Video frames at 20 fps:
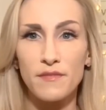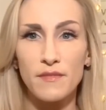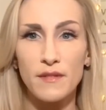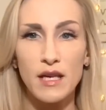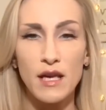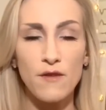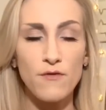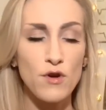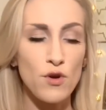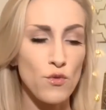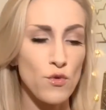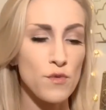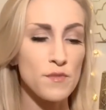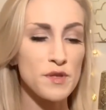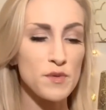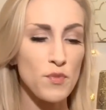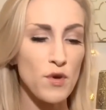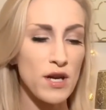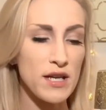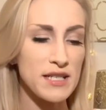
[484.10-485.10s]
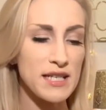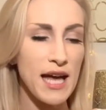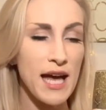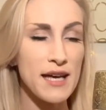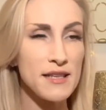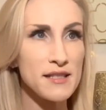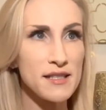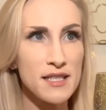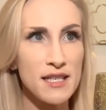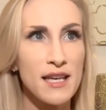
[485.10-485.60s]
give your room spray a
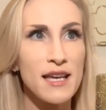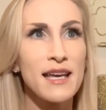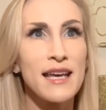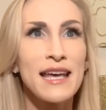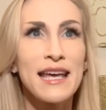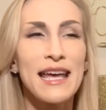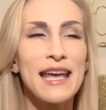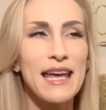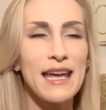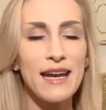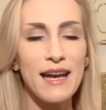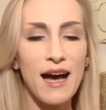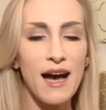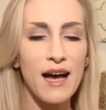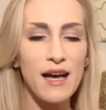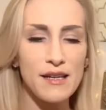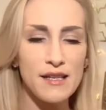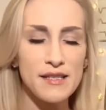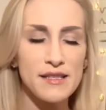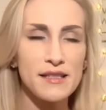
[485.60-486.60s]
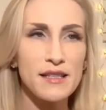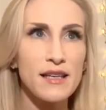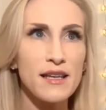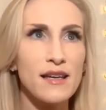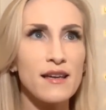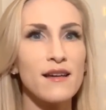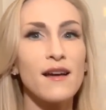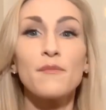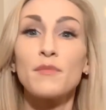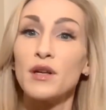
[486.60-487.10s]
test. And
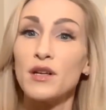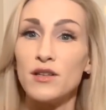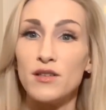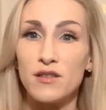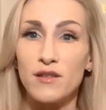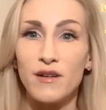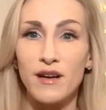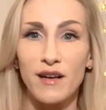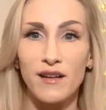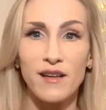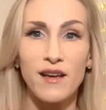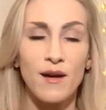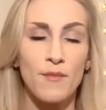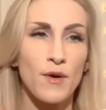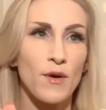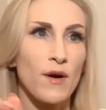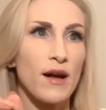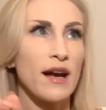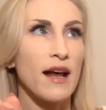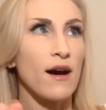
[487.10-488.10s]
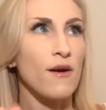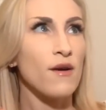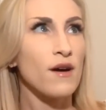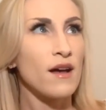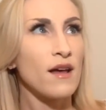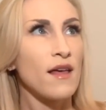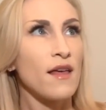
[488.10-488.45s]
honestly, I'm gonna do it on camera right now.